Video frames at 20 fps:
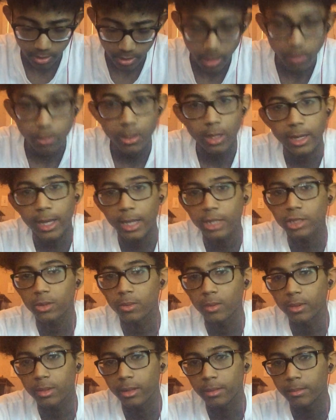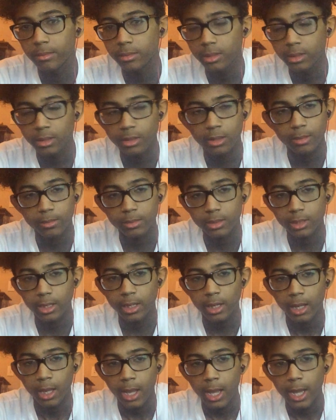deep connection with them. You know what I'm
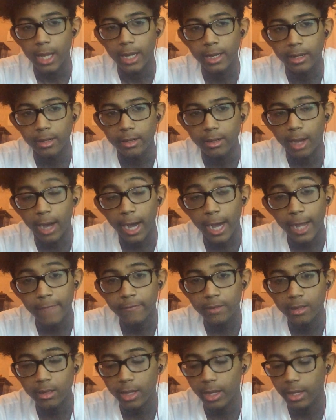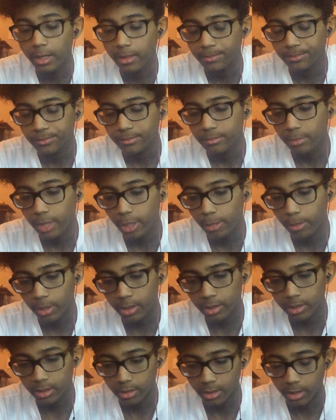saying? And I feel like, me
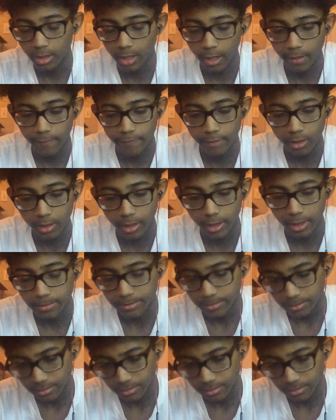personally, I feel like